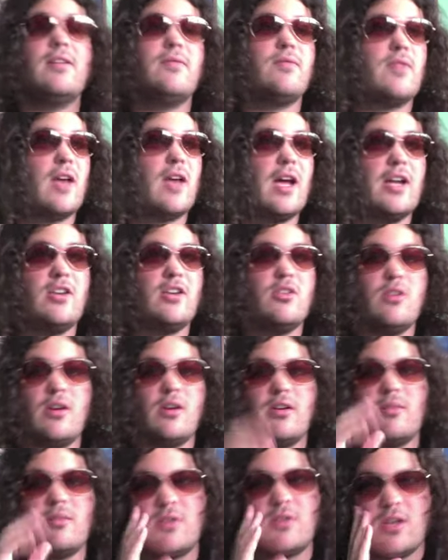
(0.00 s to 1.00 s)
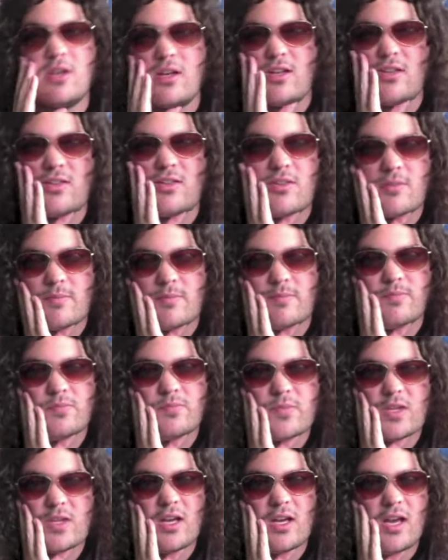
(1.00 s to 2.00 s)
I knew it because
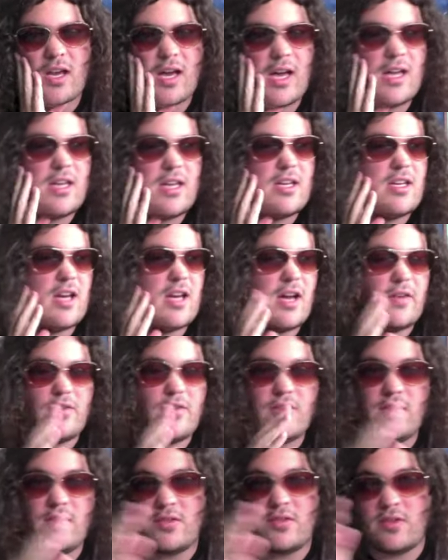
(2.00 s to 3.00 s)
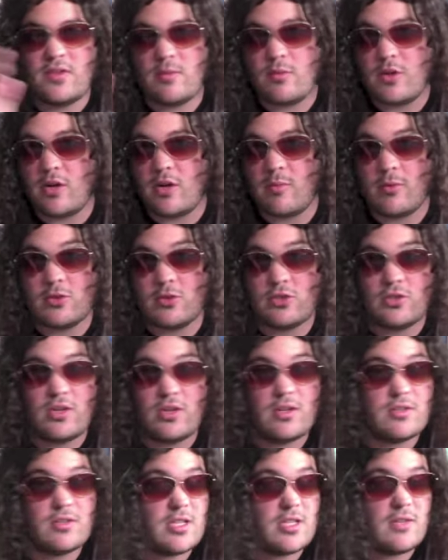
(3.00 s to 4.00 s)
I seen some of the commercials
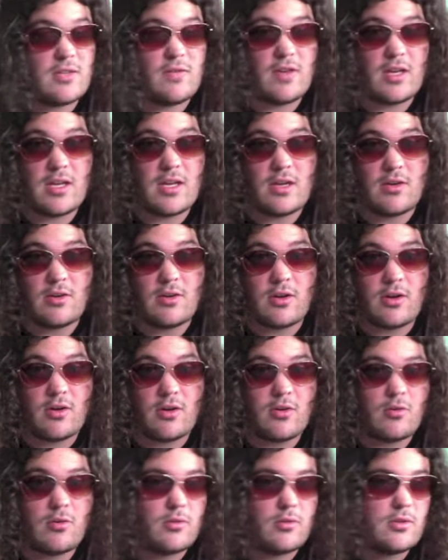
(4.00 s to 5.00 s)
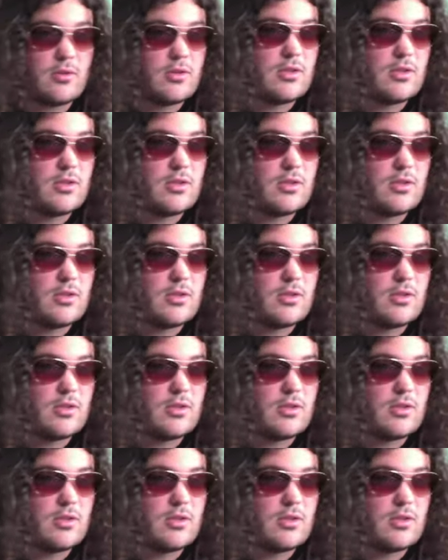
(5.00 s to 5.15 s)
on TV, you know,